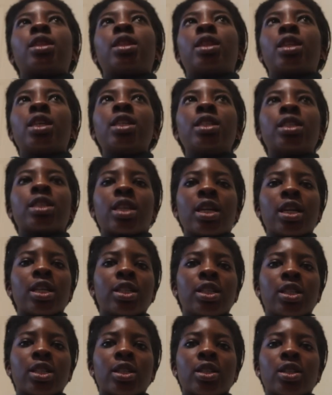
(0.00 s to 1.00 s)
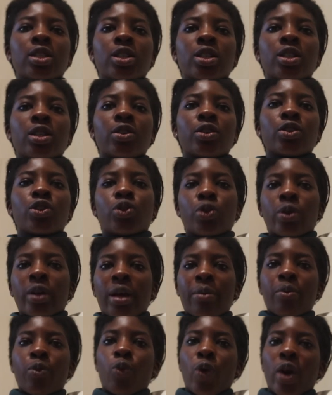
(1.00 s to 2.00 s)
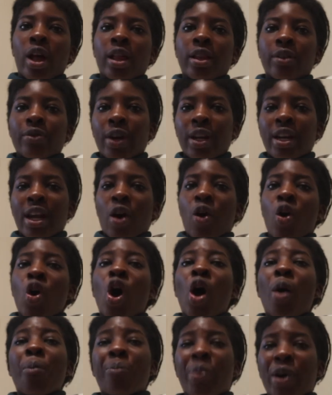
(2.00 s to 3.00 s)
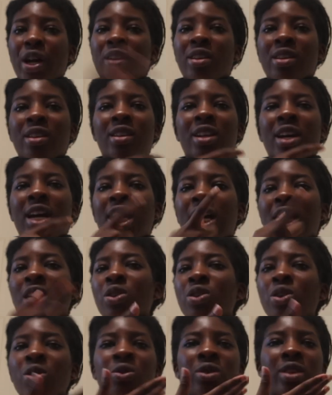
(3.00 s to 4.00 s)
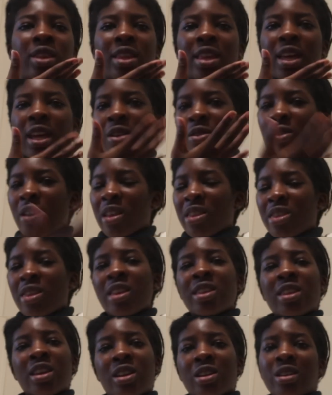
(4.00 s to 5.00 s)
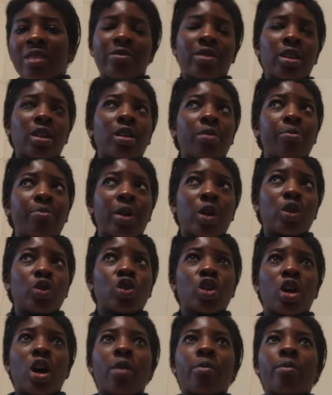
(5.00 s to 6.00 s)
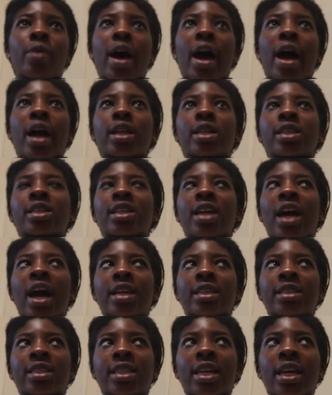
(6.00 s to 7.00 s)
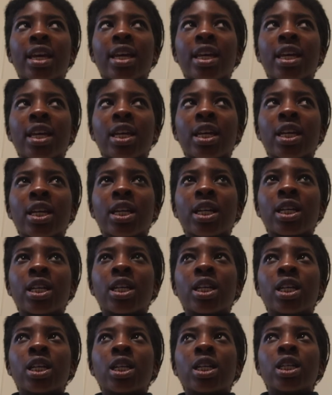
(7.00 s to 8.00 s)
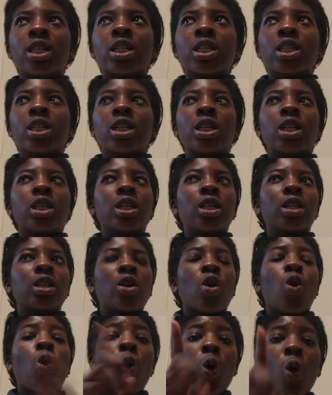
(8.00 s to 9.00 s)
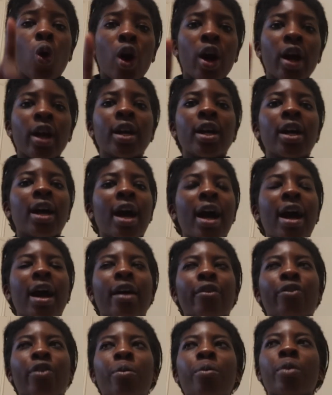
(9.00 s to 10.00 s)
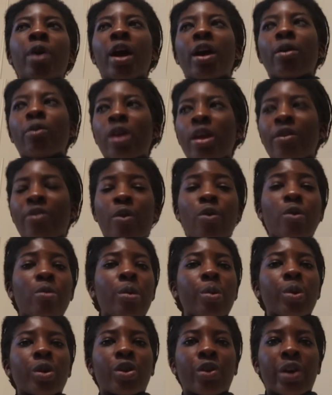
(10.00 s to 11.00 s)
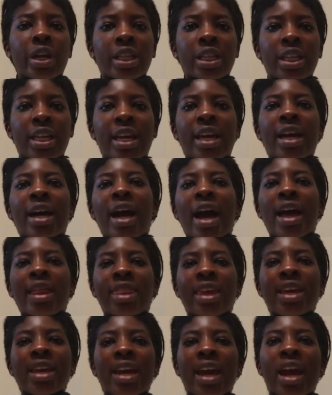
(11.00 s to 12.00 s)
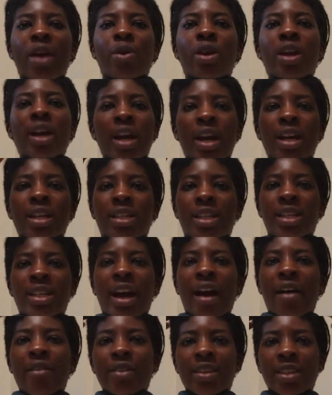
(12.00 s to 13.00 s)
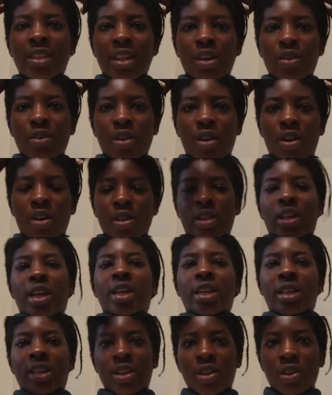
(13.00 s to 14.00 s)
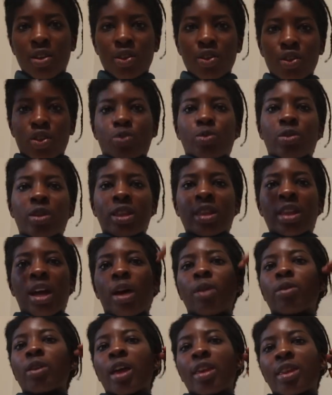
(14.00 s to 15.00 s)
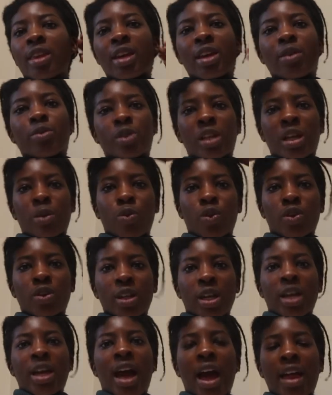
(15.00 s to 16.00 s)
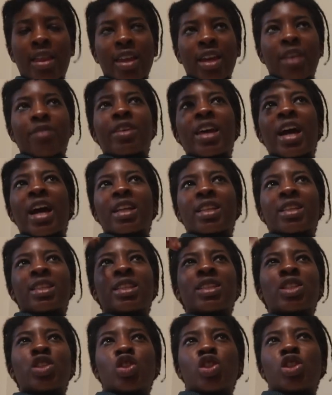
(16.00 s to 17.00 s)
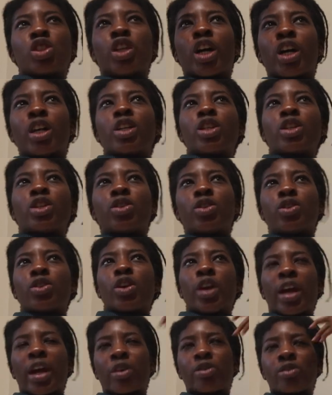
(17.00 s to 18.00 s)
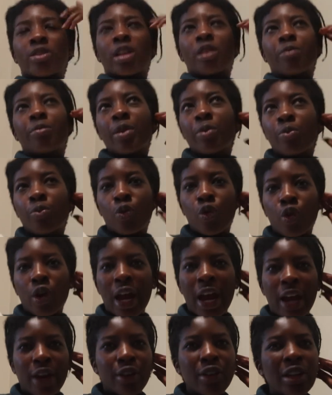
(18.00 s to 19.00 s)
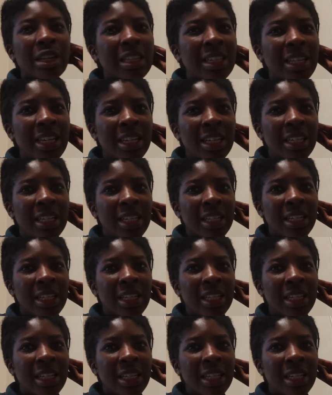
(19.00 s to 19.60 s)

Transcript: these things suit him well right now. But I don't know. I, don't, I think they could have done a better job at casting. Or, from if I remember correctly, I think Harry didn't have his hair all like smoothed out. I think it was like more. I think if they had done their hairstyle a bit more accurately,